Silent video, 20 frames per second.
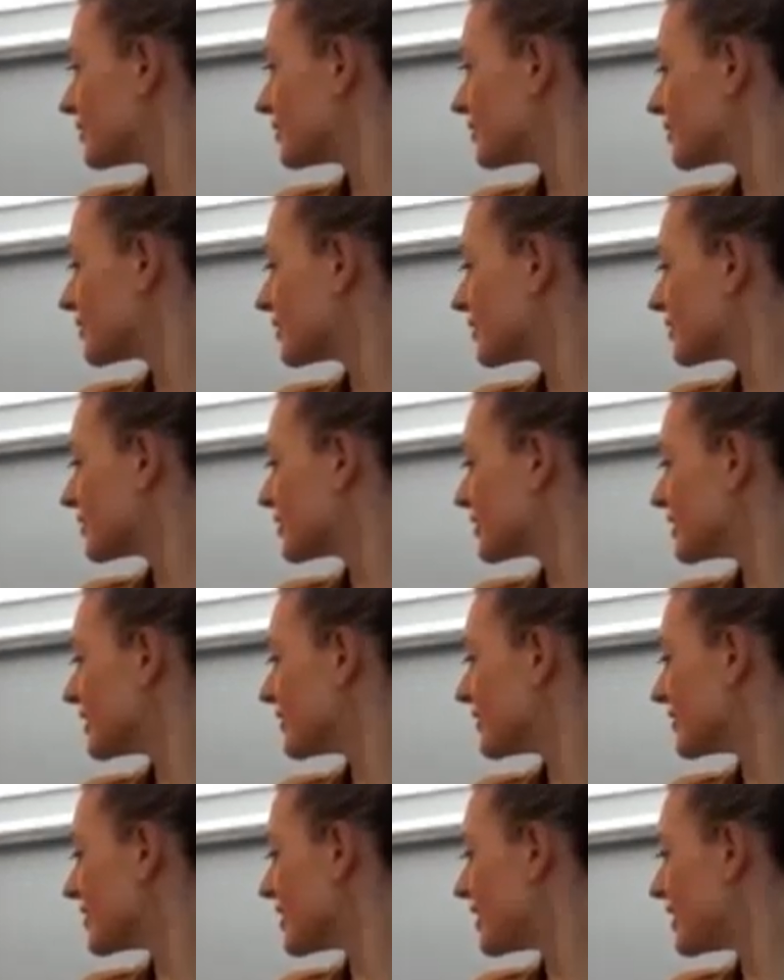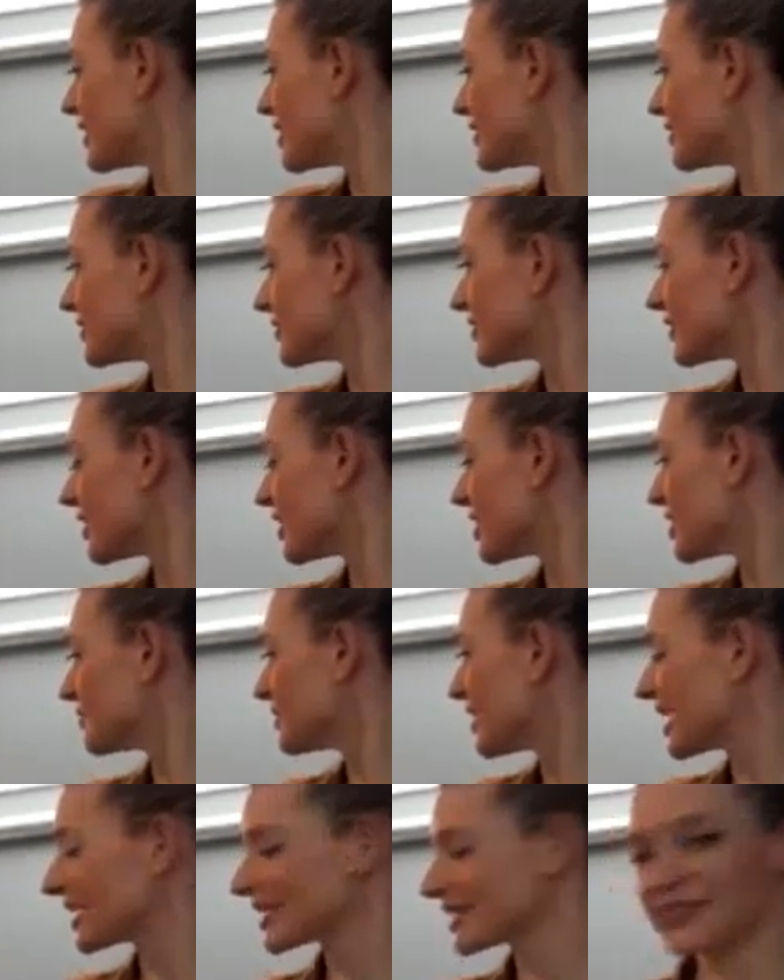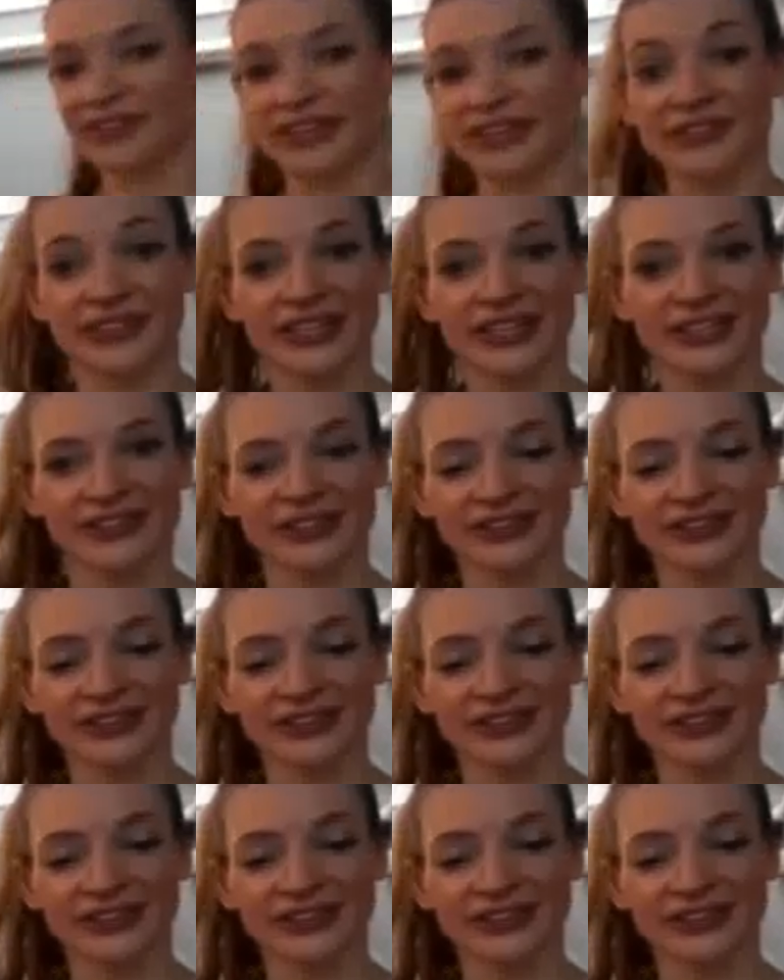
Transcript: Good. And then activate the inner